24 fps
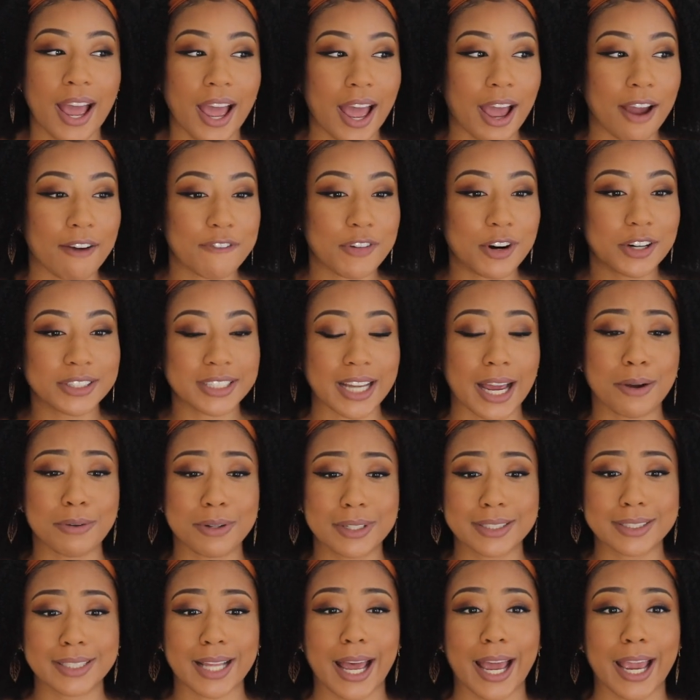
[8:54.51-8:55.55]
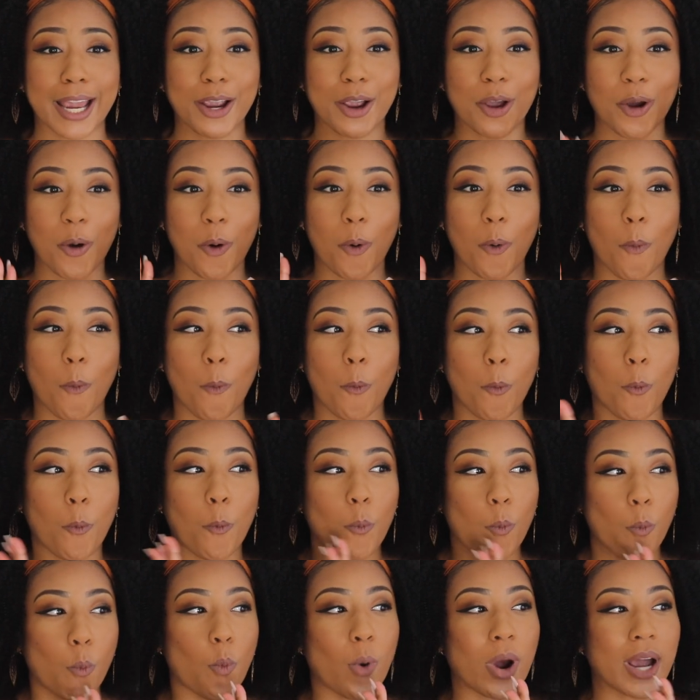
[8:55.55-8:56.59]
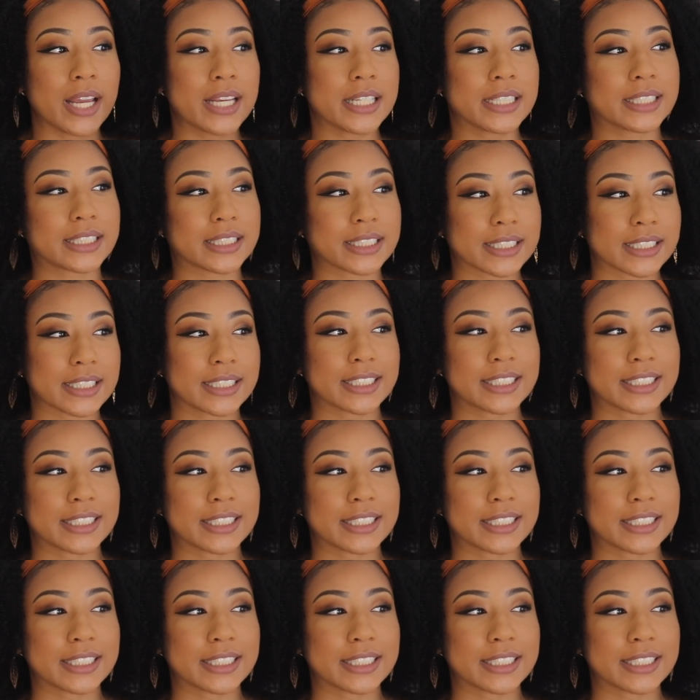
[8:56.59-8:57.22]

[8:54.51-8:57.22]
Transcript: At first I was like, what?